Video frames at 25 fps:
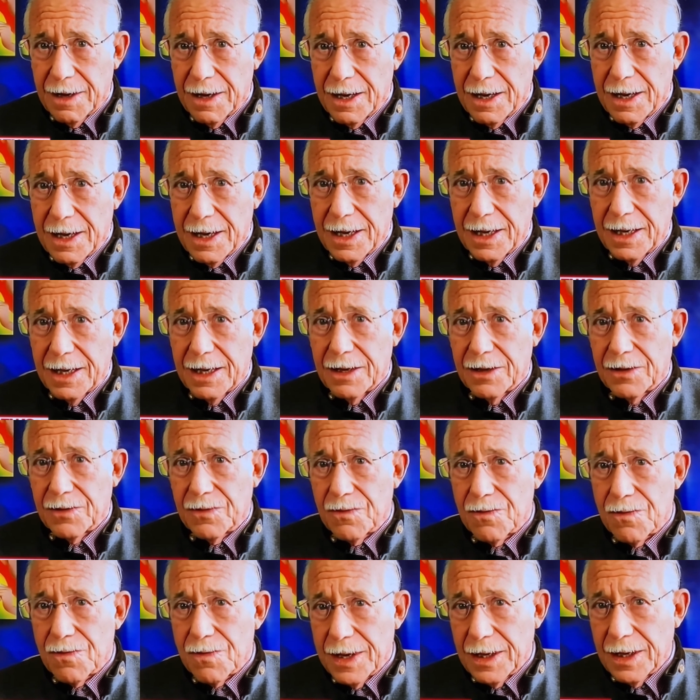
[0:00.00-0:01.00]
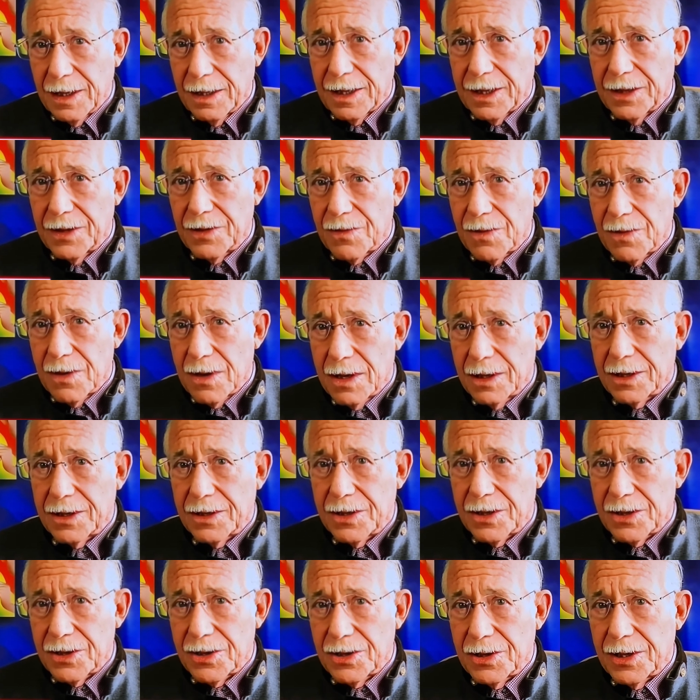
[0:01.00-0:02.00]
It is really the wrong
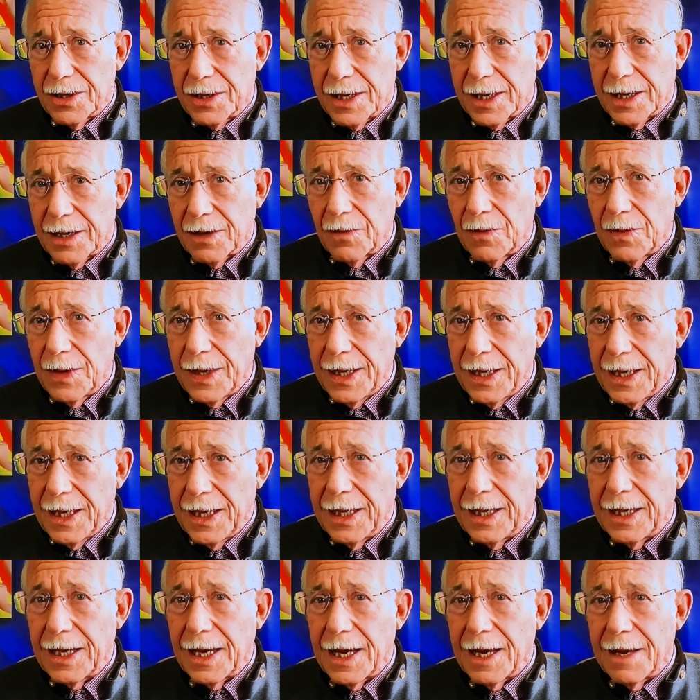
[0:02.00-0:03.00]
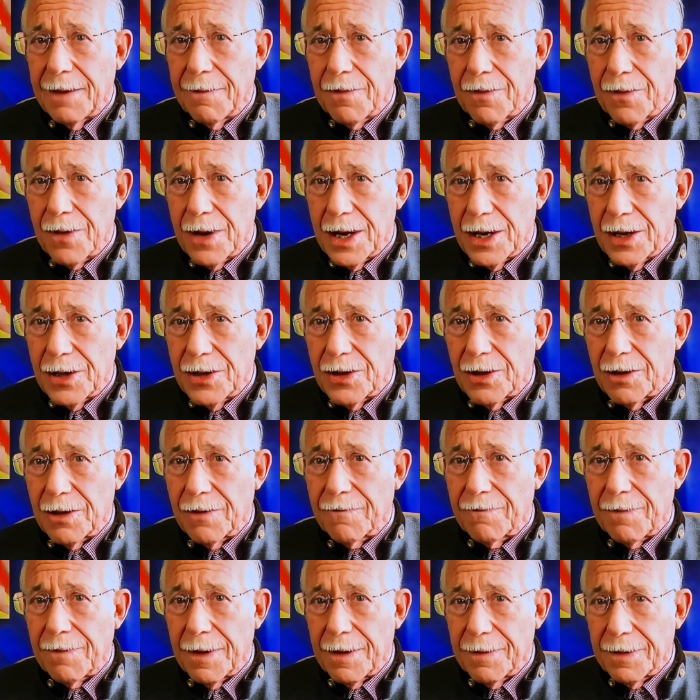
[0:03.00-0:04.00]
decision to take. We need a bridge of
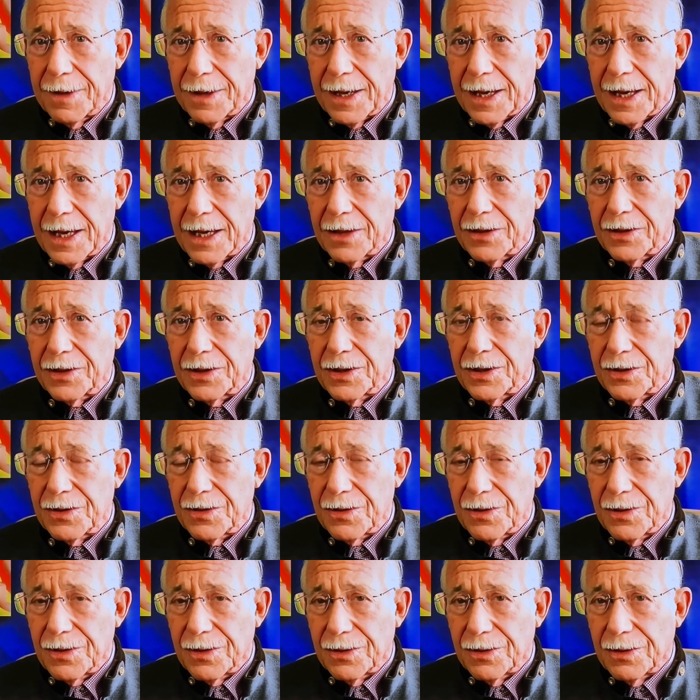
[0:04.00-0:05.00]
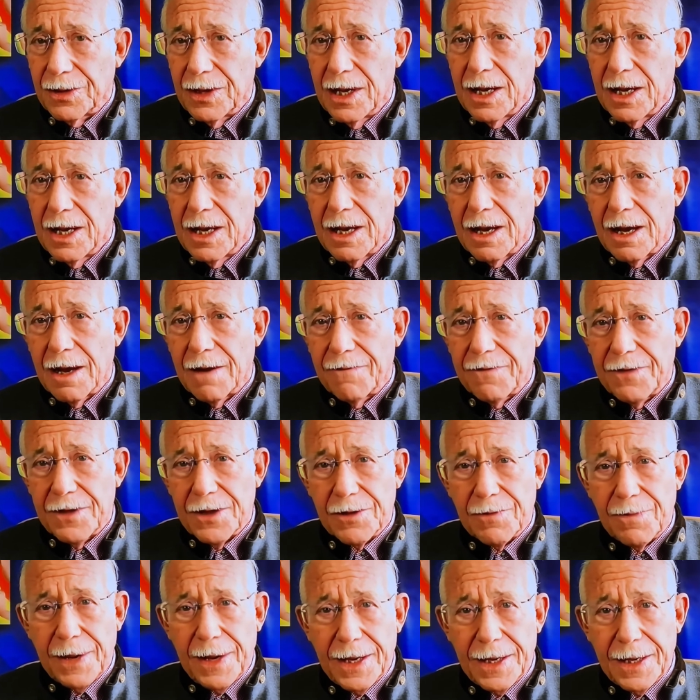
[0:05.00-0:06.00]
public health control of this
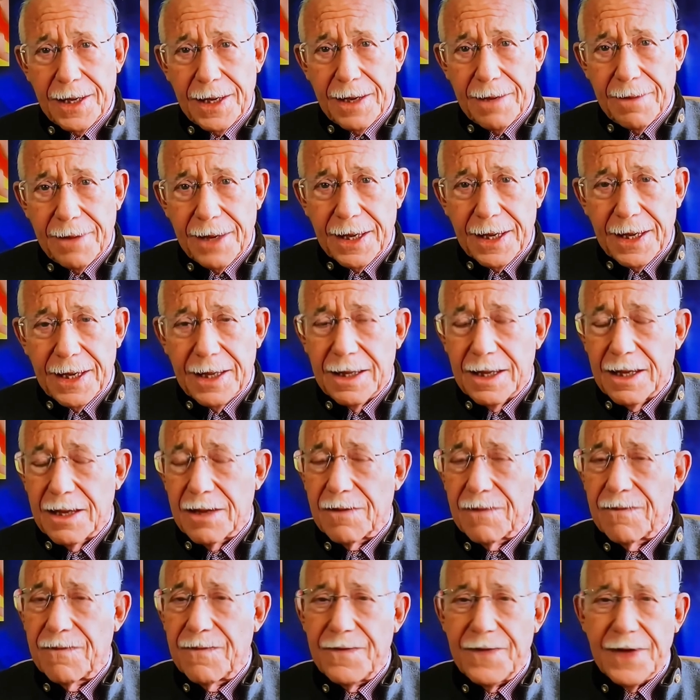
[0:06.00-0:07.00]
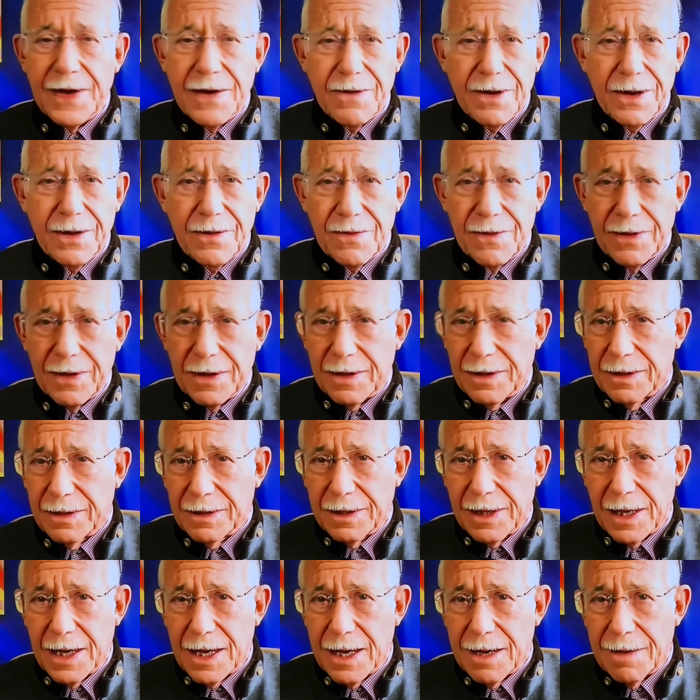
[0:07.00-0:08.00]
pandemic in this very critical
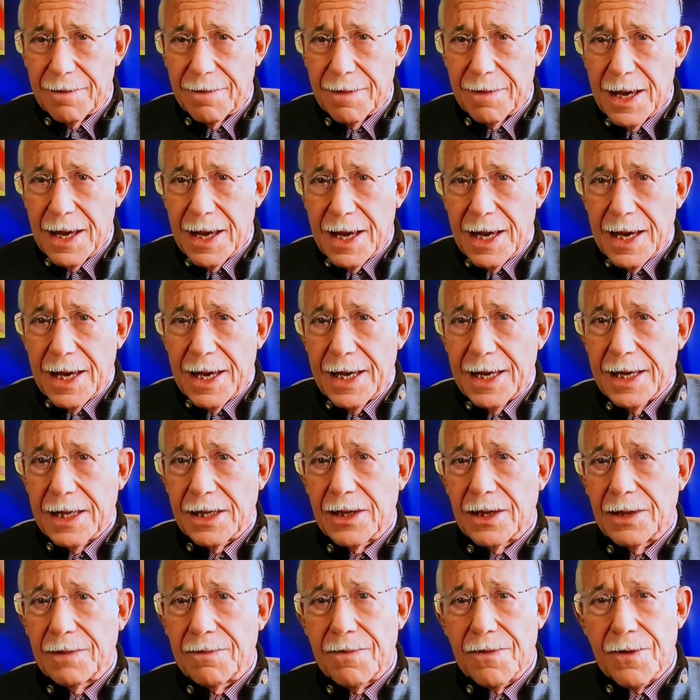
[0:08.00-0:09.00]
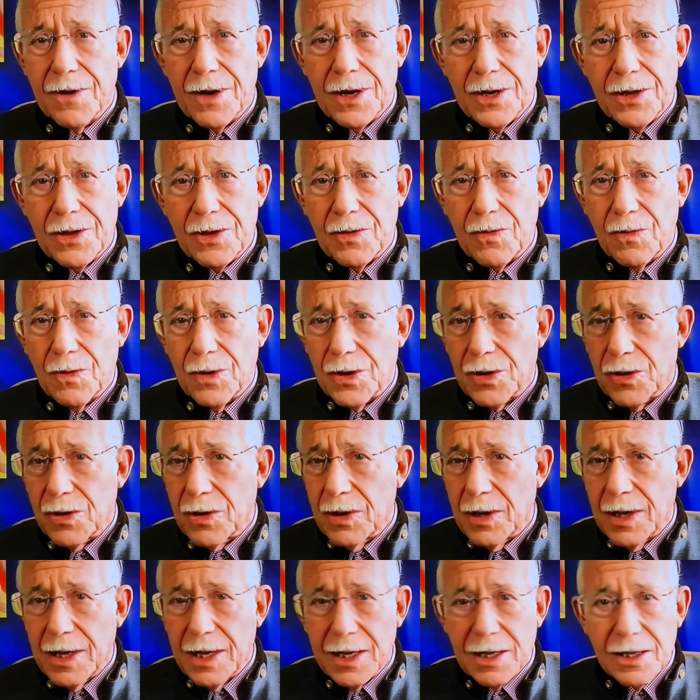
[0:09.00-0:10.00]
time. It's a bridge which
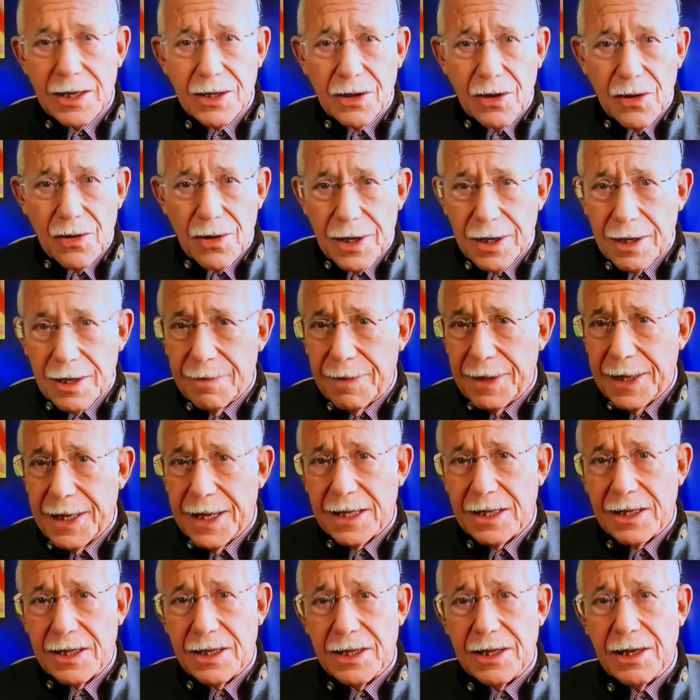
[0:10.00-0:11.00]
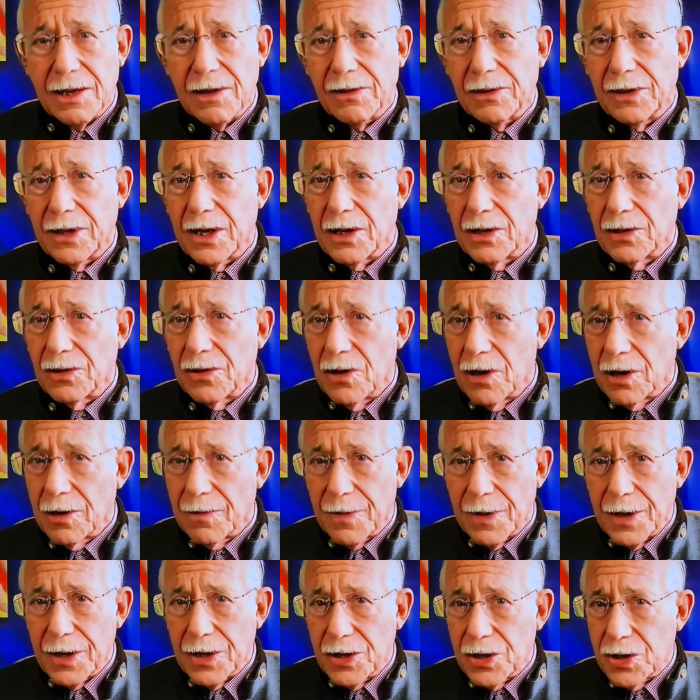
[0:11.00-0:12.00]
isn't going to be necessarily a long
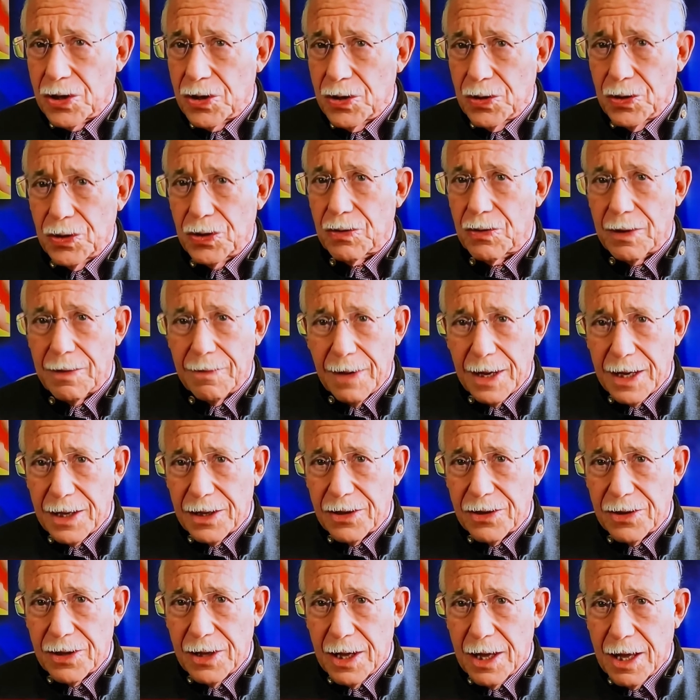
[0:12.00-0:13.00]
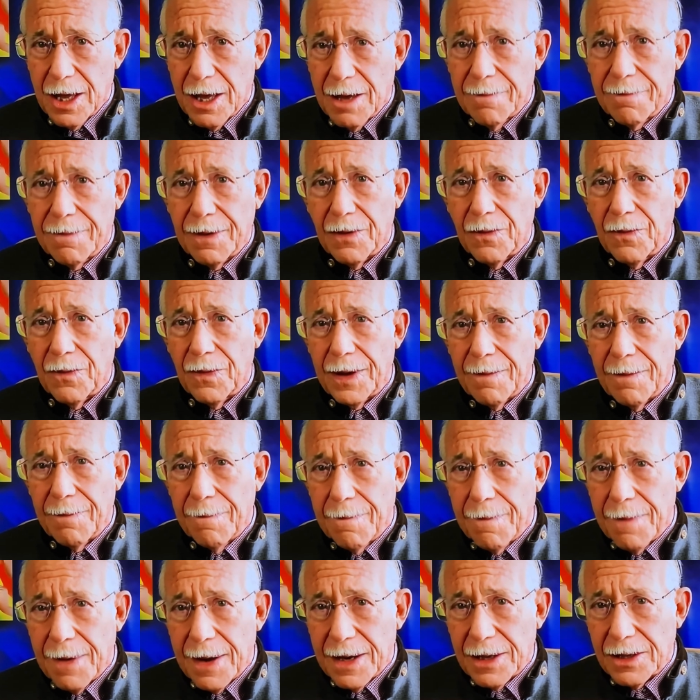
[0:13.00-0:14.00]
bridge, 2-3 months, but we
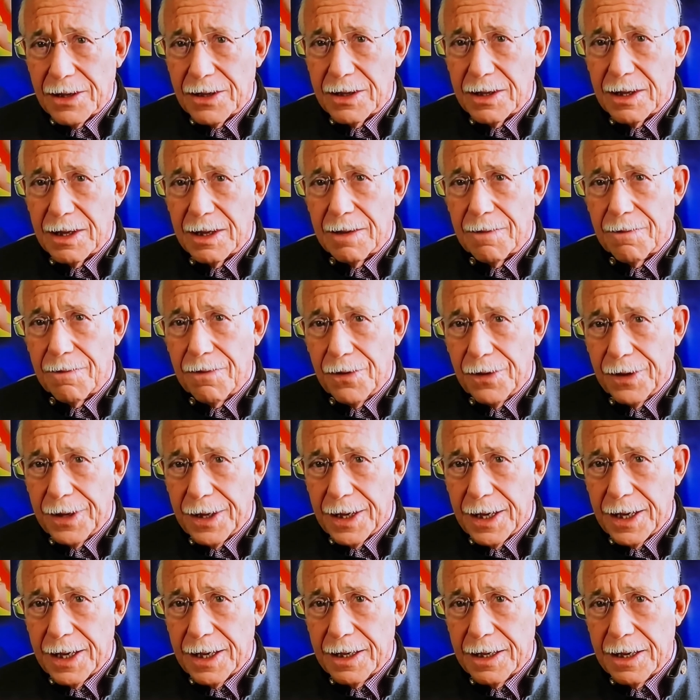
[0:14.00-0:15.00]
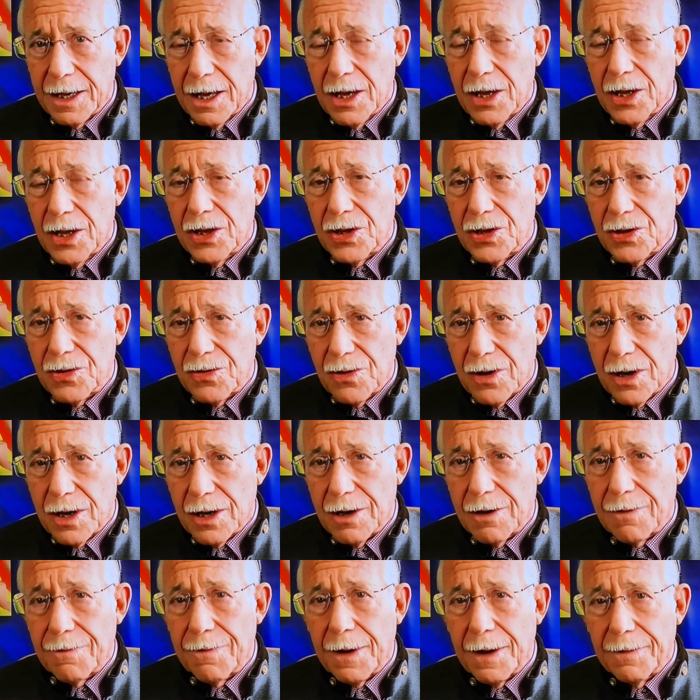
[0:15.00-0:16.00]
must put in
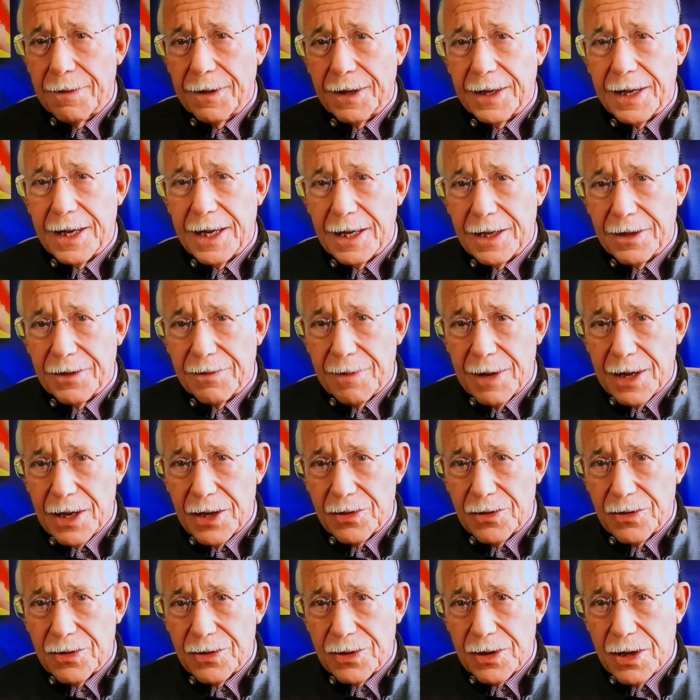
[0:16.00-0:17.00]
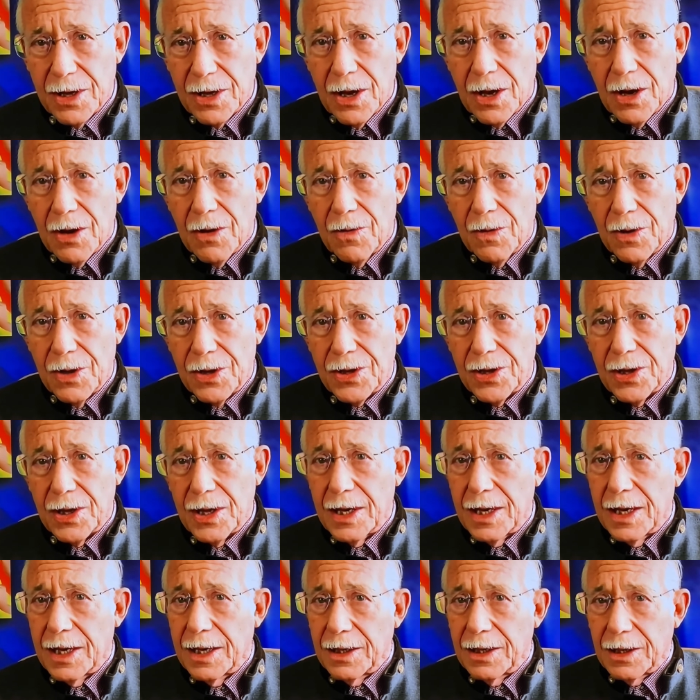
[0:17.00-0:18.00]
stronger public health measures, which
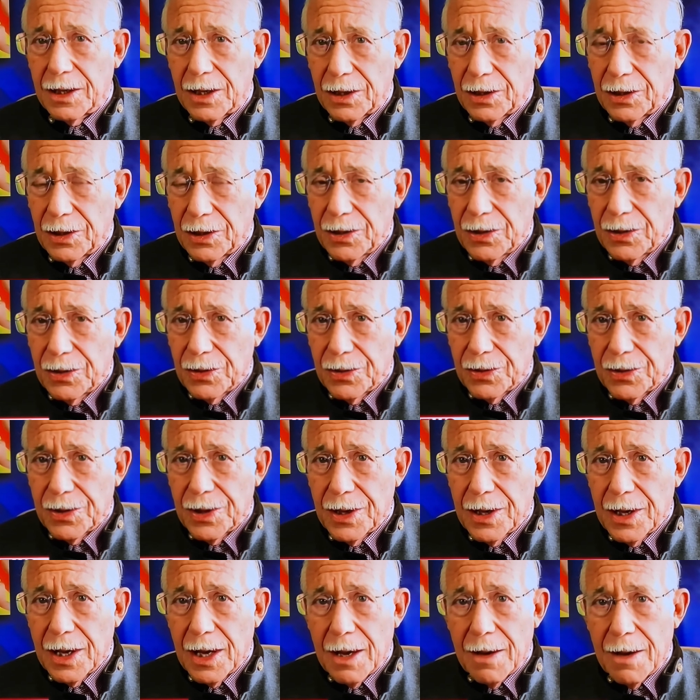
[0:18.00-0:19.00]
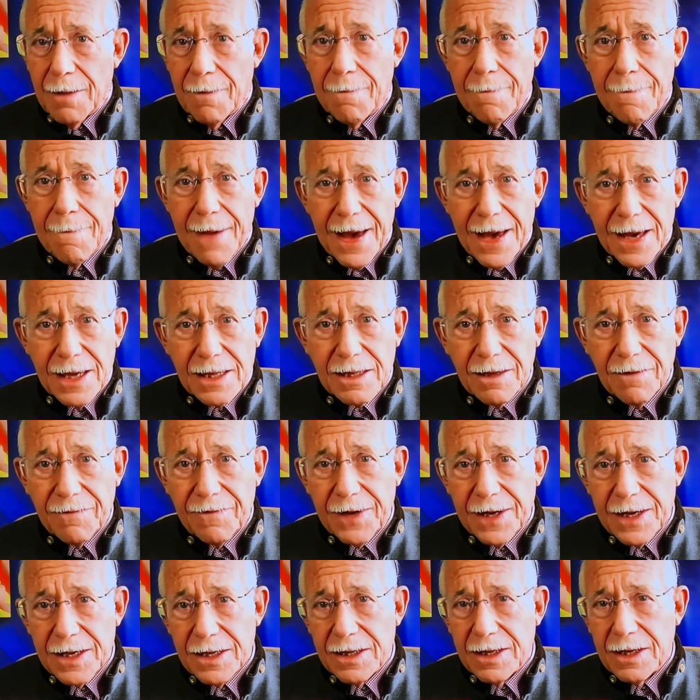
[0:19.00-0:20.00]
include massive
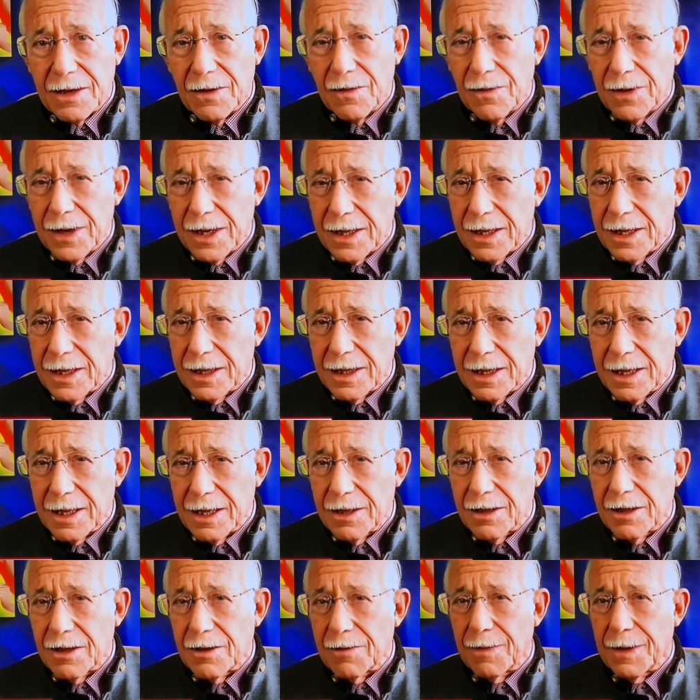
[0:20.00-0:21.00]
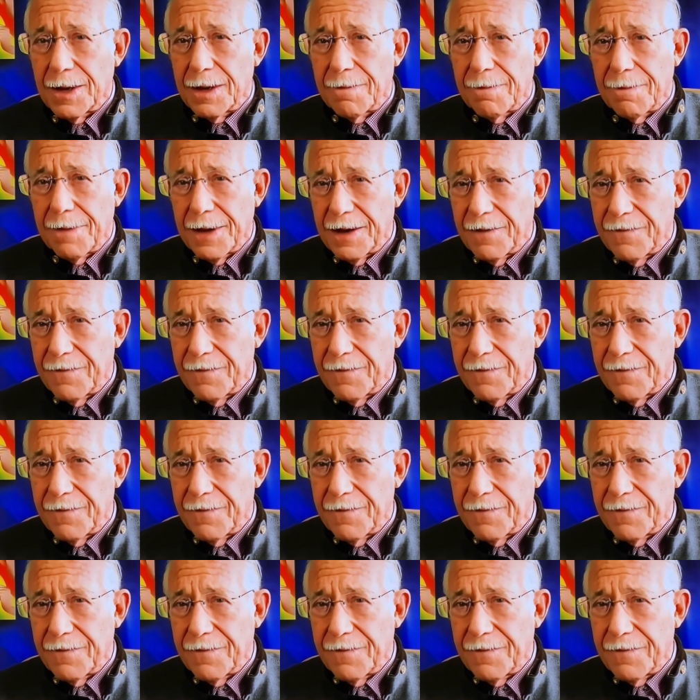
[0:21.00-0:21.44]
testing. One of the things that's been a big